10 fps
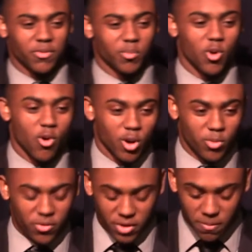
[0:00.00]
from a horror
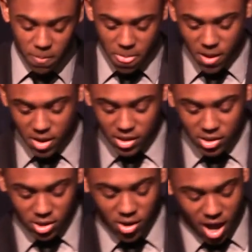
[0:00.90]
movie.
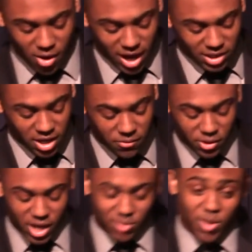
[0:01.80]
So I'll act it out for you
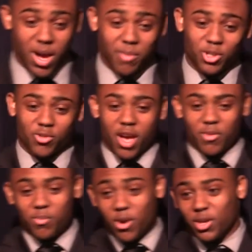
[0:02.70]
guys. My mom is
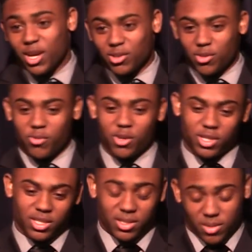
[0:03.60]
driving, both hands on the wheel.
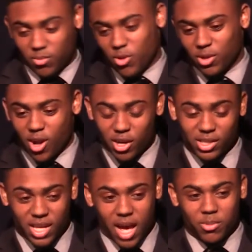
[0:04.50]
The car
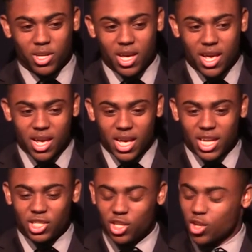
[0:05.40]
stopped,
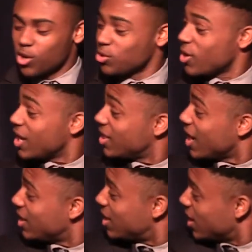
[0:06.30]
and she turns her head
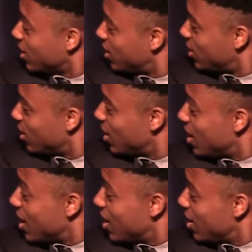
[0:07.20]
like this
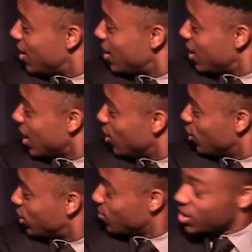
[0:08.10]
and
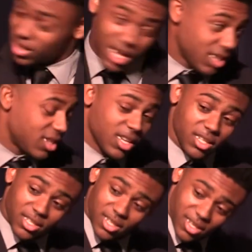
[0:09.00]
looks at me like
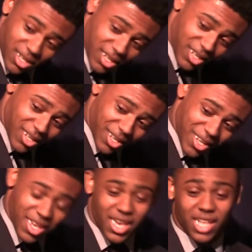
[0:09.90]
this
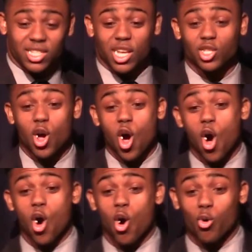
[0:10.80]
and says,
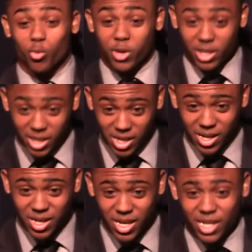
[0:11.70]
"Oh, really?"
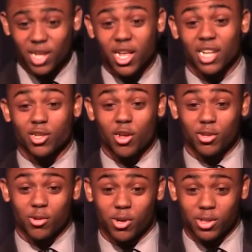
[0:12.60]
and unlocks all the
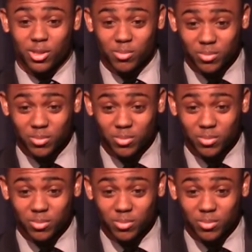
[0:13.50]
doors.